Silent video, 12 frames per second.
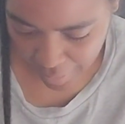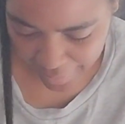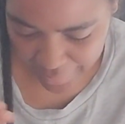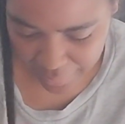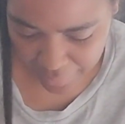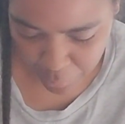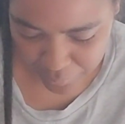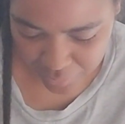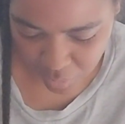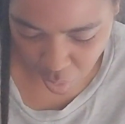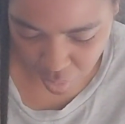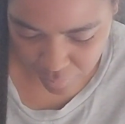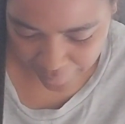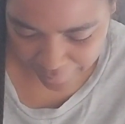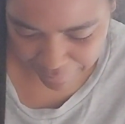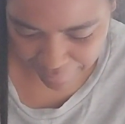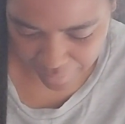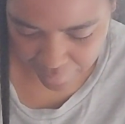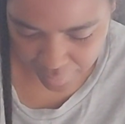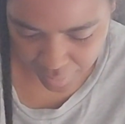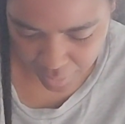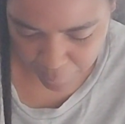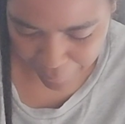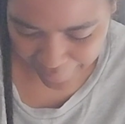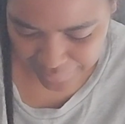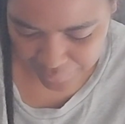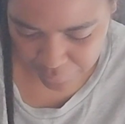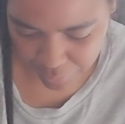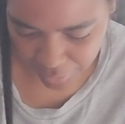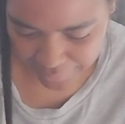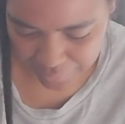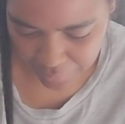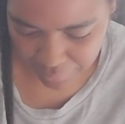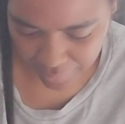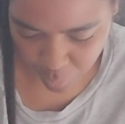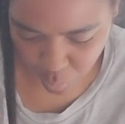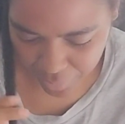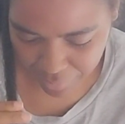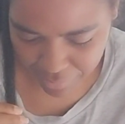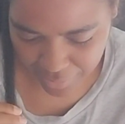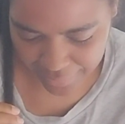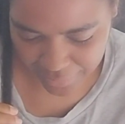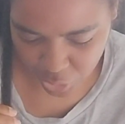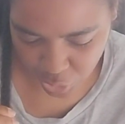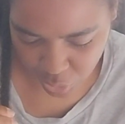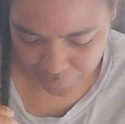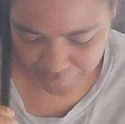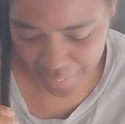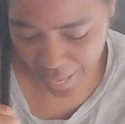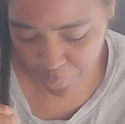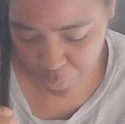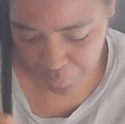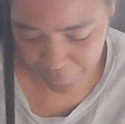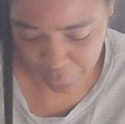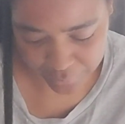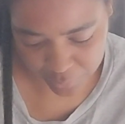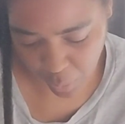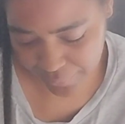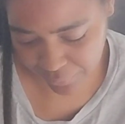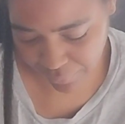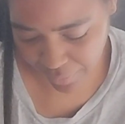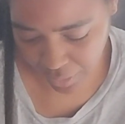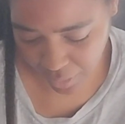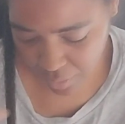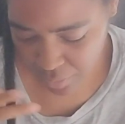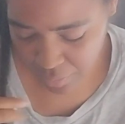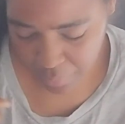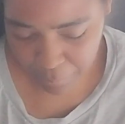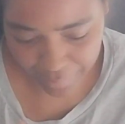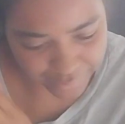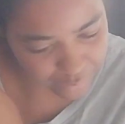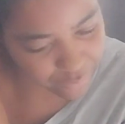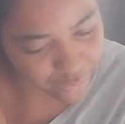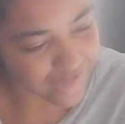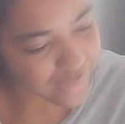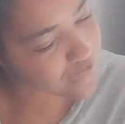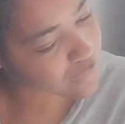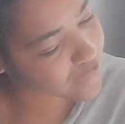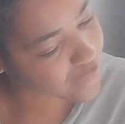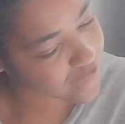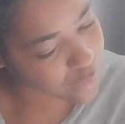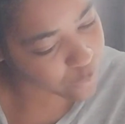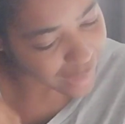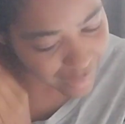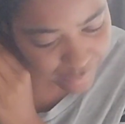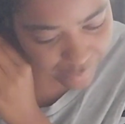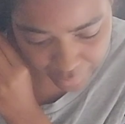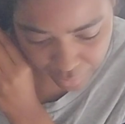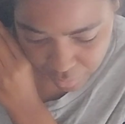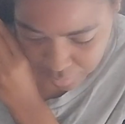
it was all, like, very passive aggressive. Like, whatever issues he had with me was always very passive aggressive. Like, he would act like,